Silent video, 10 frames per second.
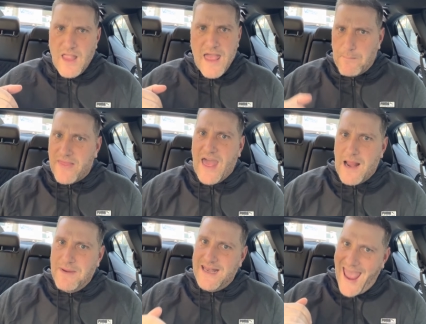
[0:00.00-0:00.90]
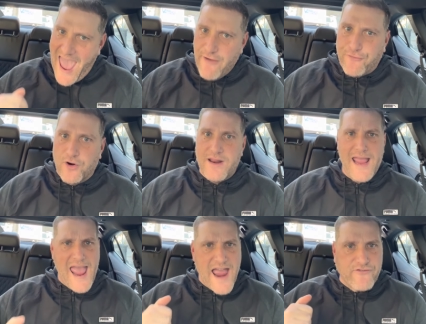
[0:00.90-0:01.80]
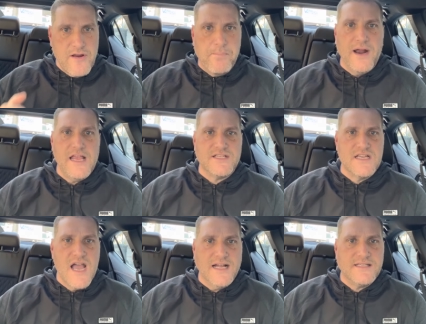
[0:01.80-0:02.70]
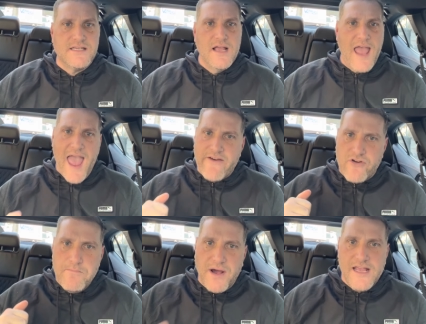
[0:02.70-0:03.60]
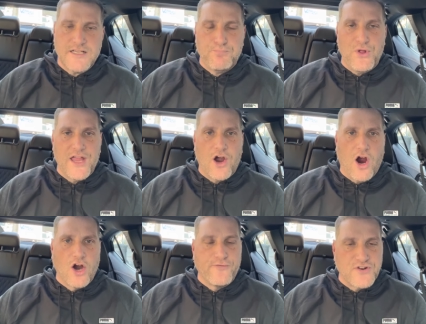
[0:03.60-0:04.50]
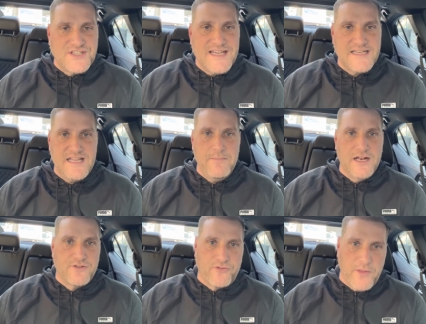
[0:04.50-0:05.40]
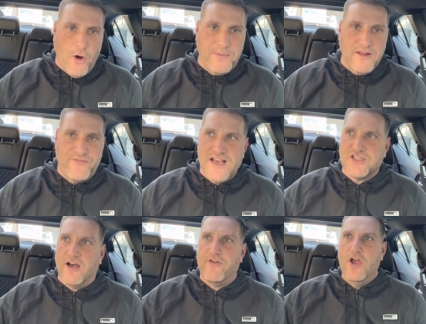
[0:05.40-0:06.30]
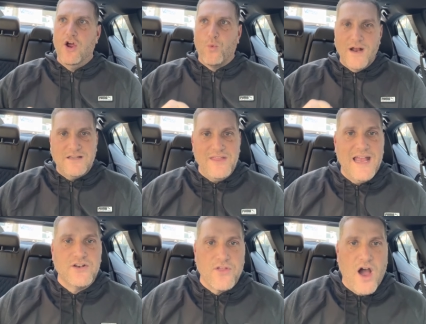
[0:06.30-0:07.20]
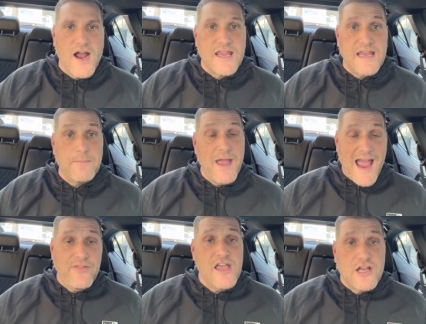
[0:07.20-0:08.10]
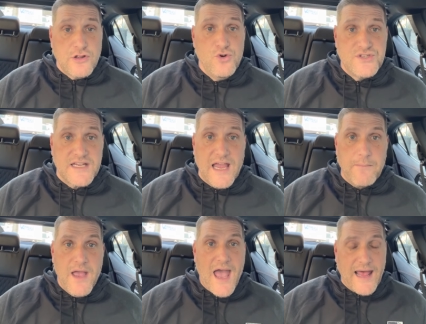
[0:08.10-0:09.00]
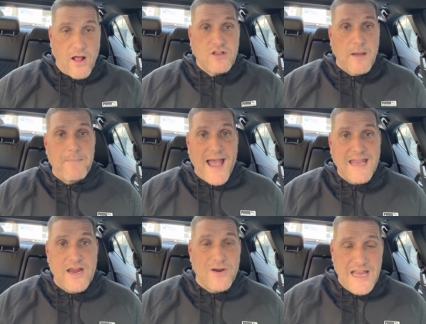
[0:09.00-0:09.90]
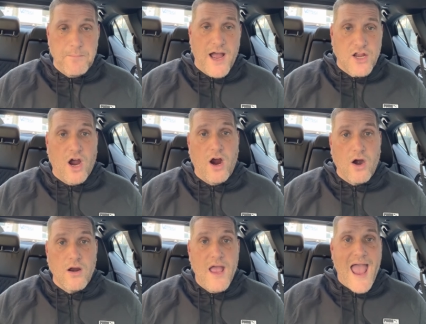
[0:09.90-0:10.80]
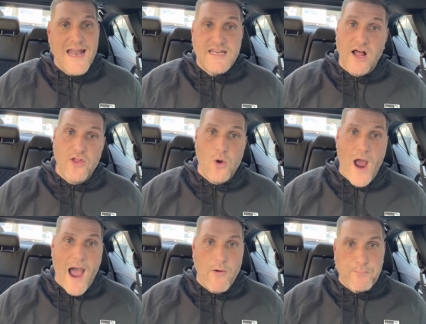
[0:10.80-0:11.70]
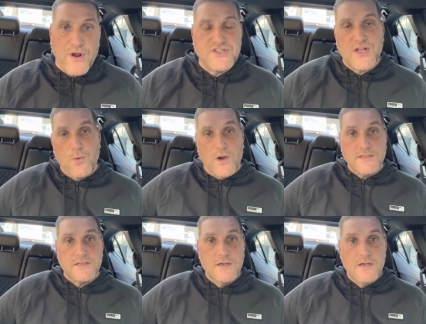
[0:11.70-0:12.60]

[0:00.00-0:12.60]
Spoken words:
And by that, I mean effort. Everybody's guts, everybody is playing hard for 60 minutes from the opening faceoff right to the end of the hockey game. And they could lose a game. And I'll come back here in my car and tell you how impressed I was.